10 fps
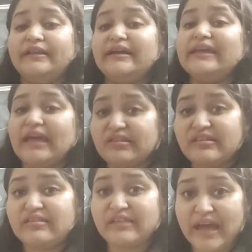the case
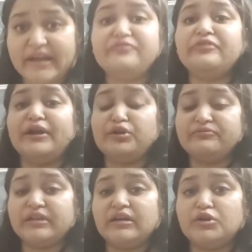is there in front
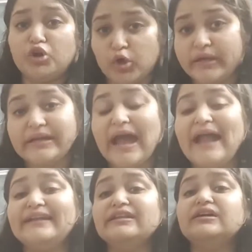of the court
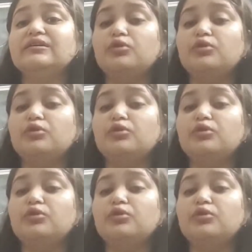and the